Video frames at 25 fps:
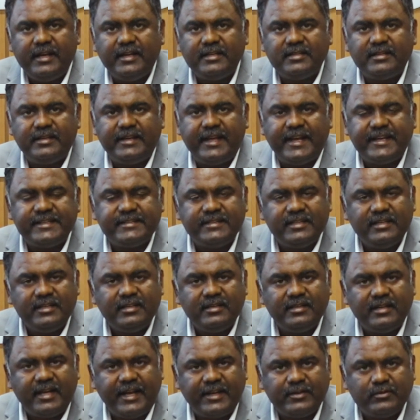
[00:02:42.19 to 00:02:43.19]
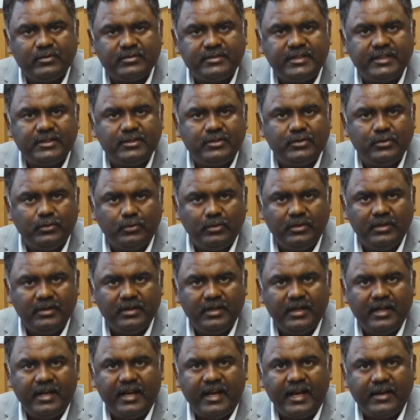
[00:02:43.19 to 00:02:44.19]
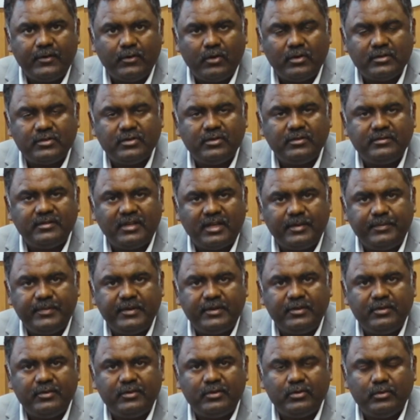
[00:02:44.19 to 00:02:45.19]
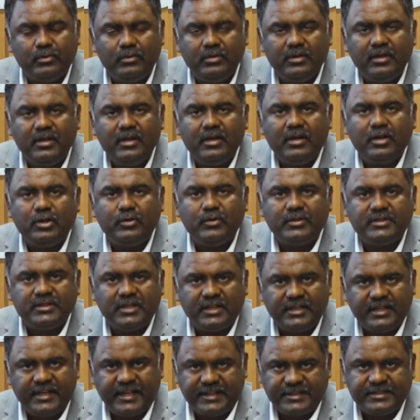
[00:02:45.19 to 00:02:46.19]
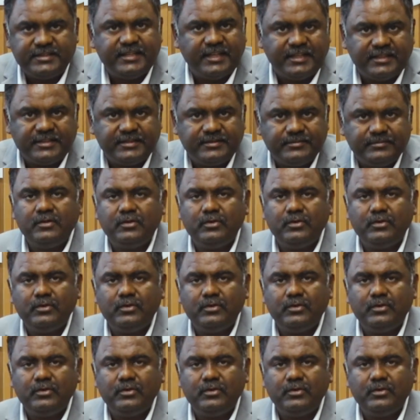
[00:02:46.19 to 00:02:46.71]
it is an excellent diagnostic tool and also a therapeutic tool to a certain extent.